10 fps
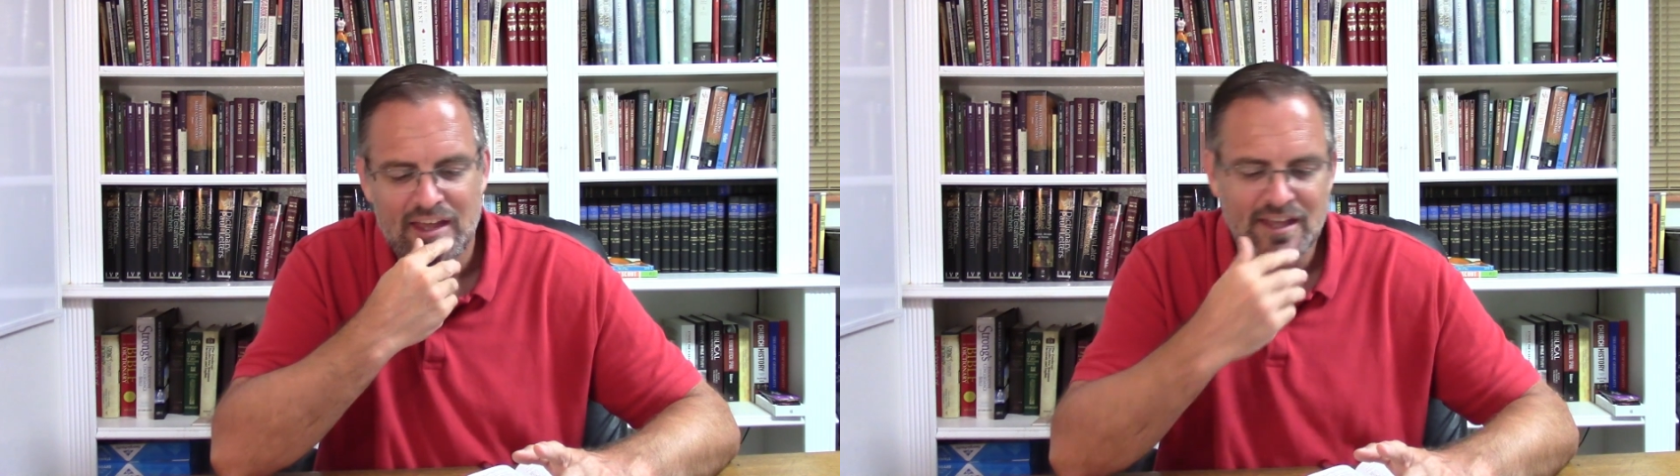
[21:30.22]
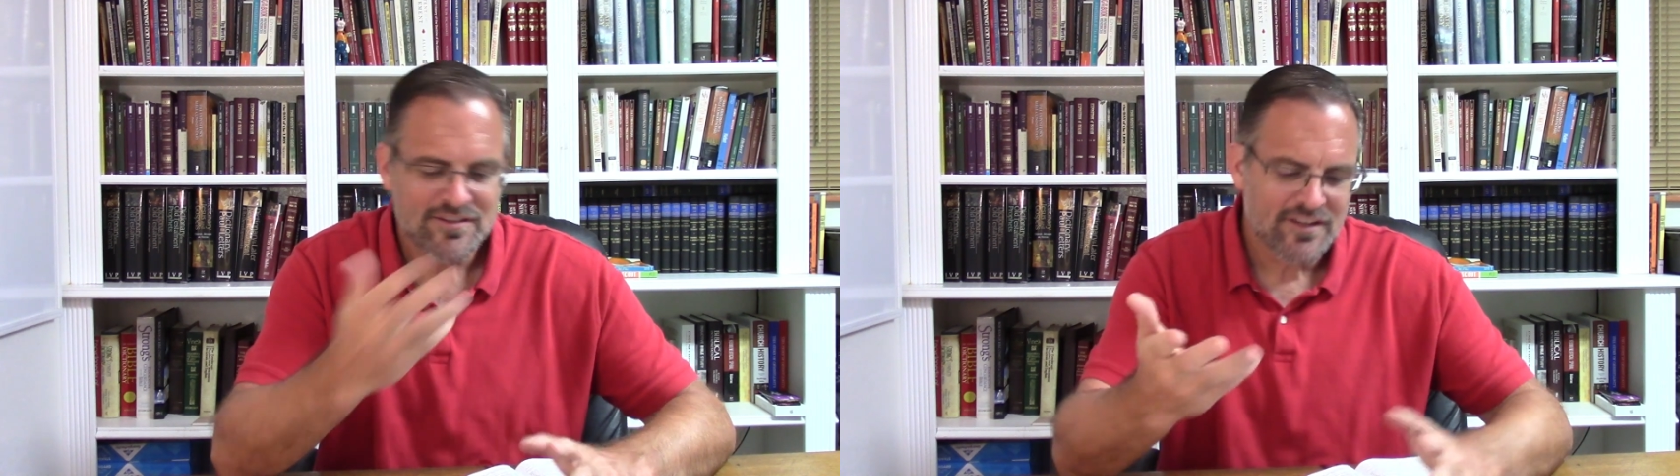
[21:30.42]

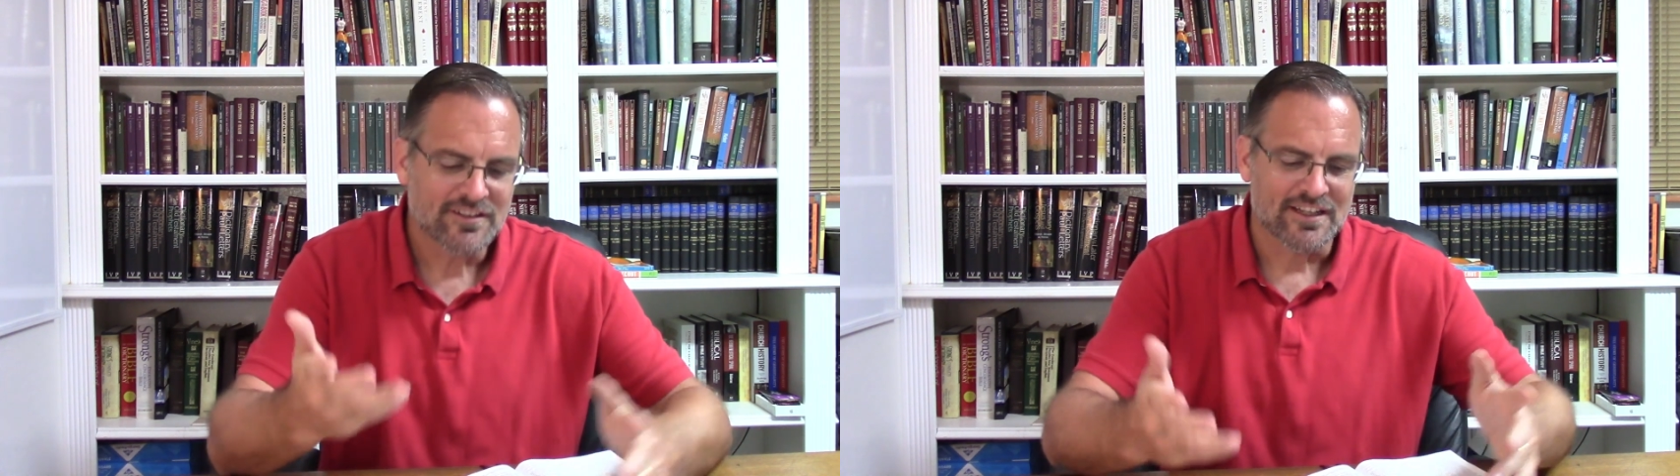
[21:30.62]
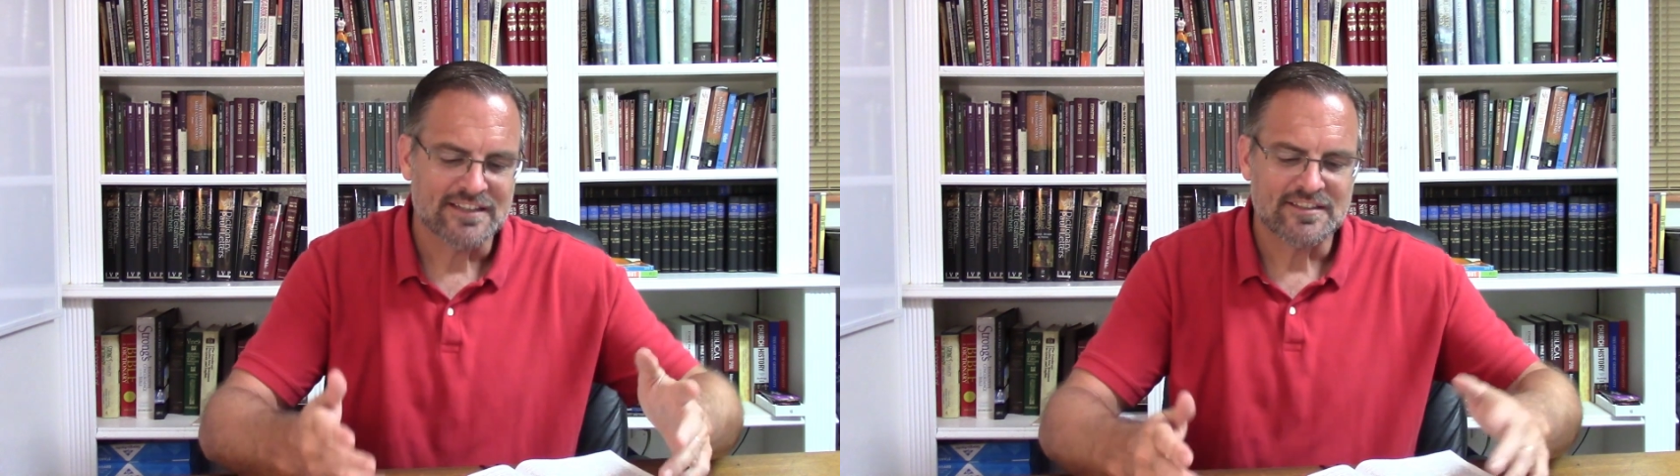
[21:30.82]

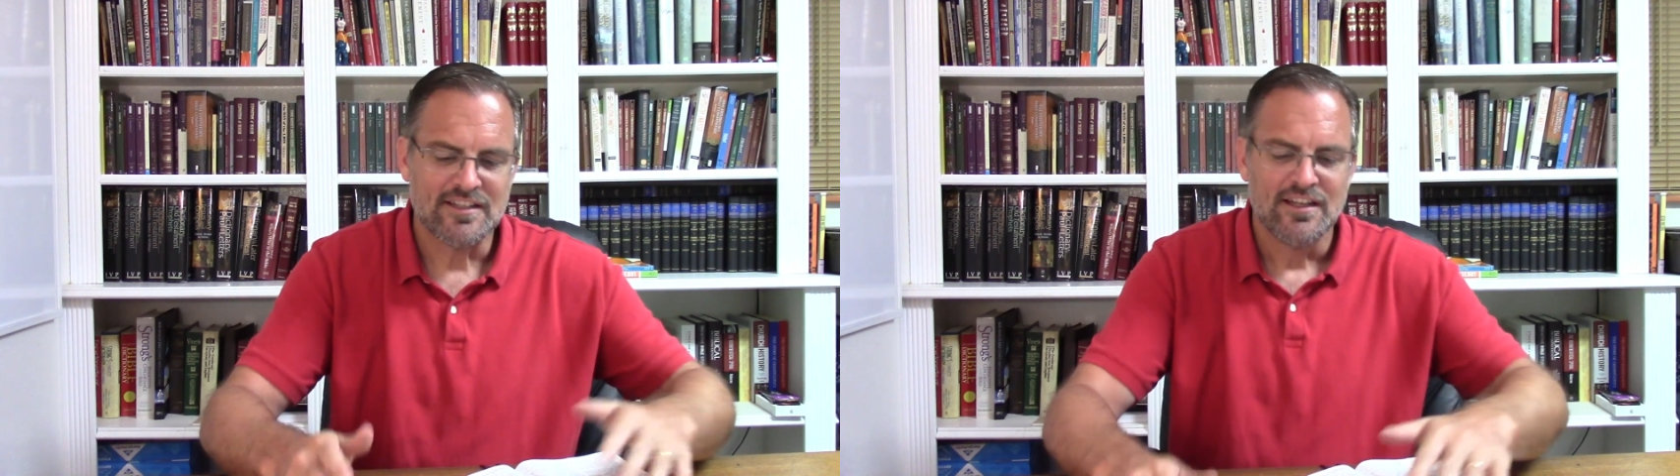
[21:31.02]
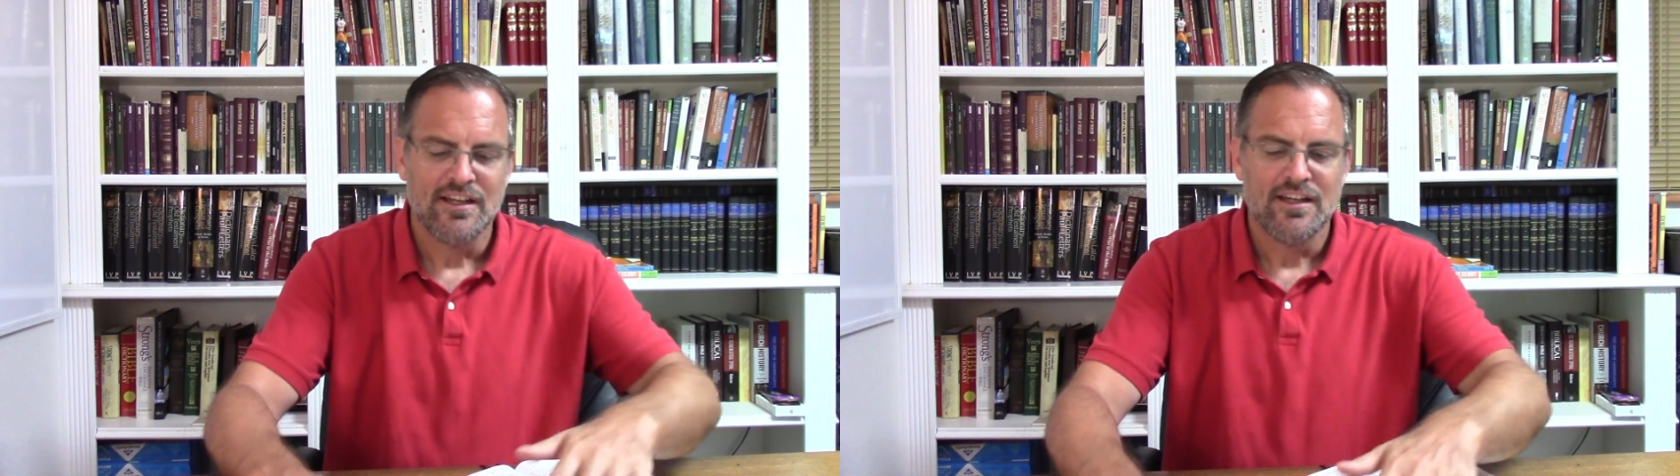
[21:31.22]
Nonetheless,
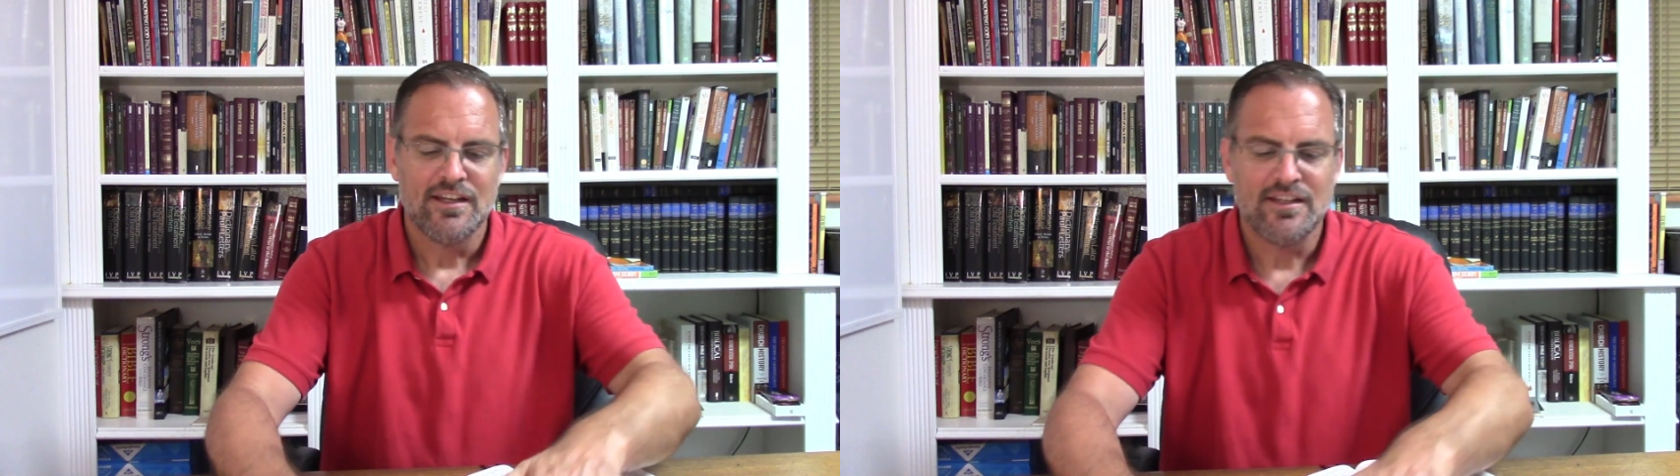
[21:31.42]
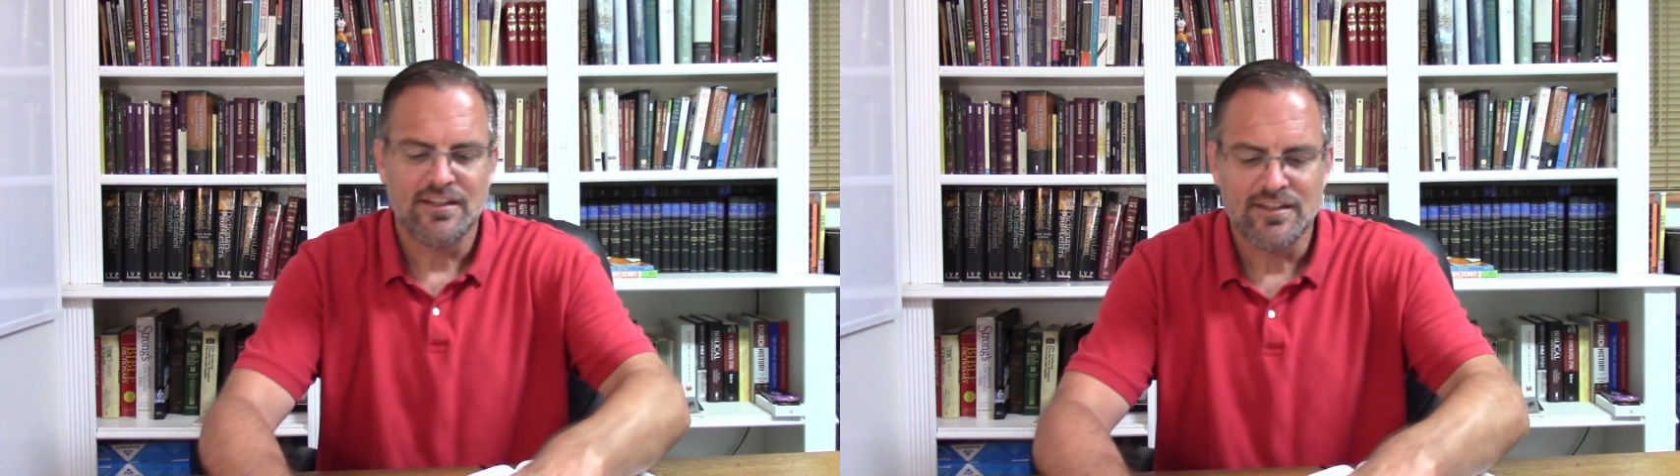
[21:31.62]

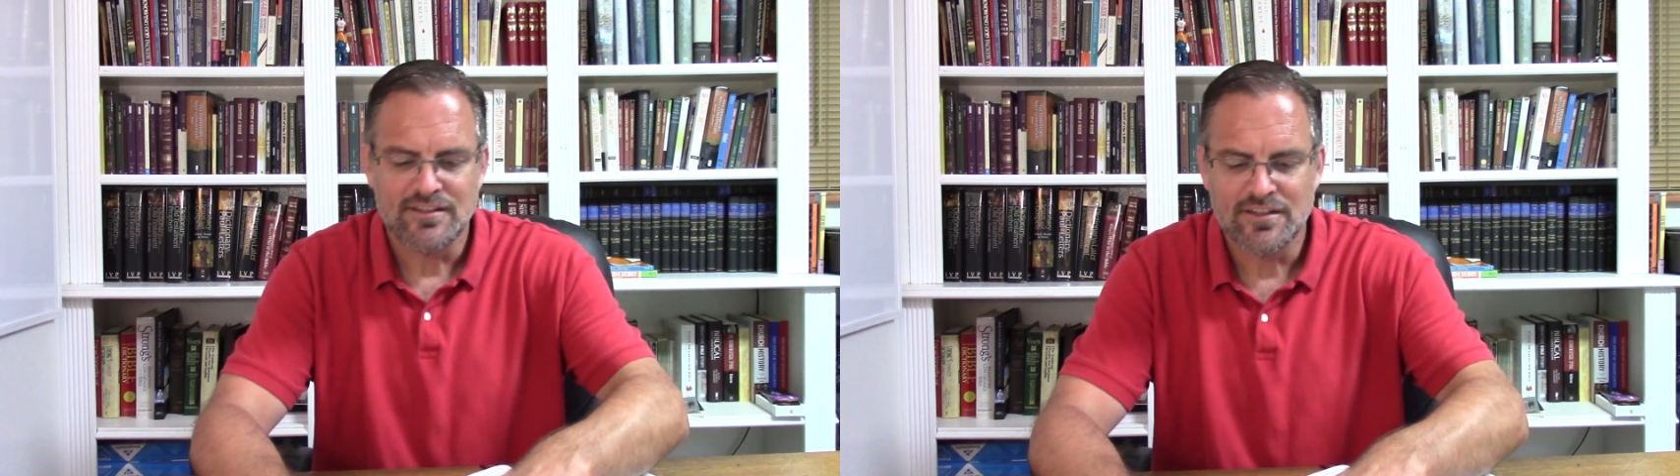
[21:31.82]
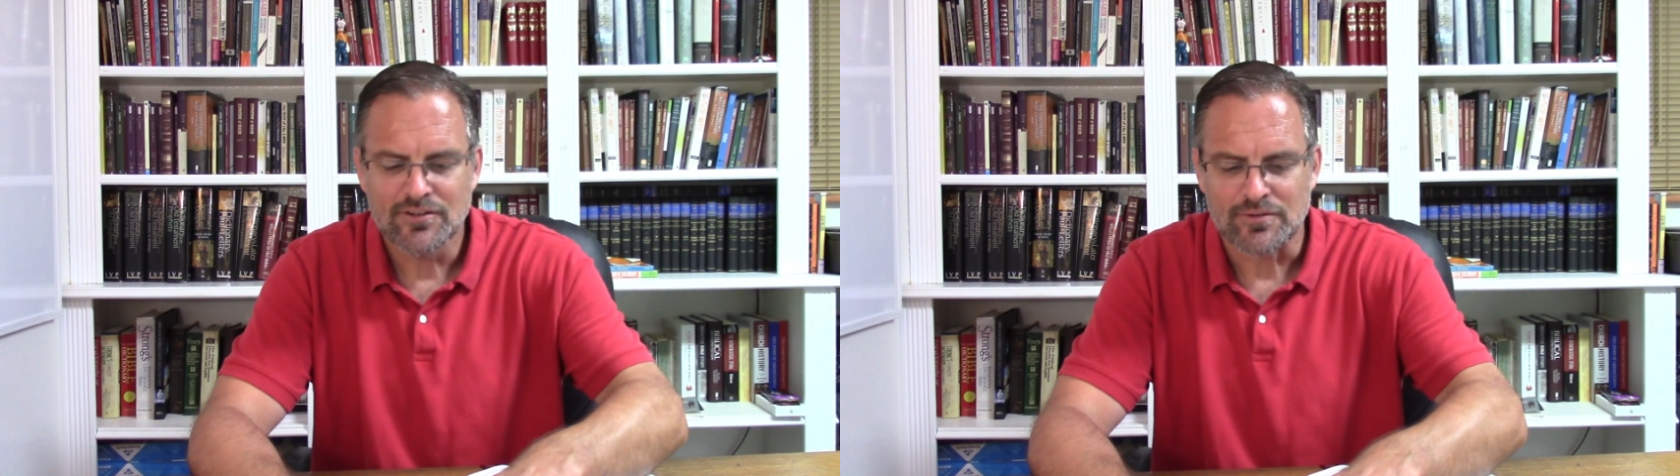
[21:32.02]
he
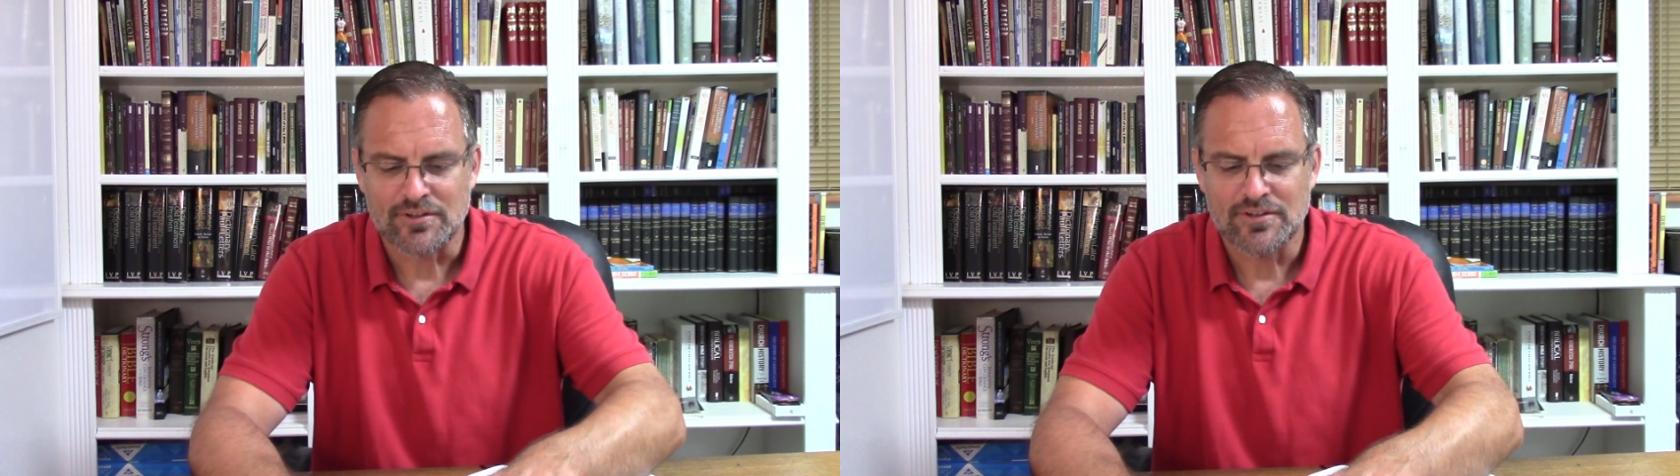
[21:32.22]
deals with it.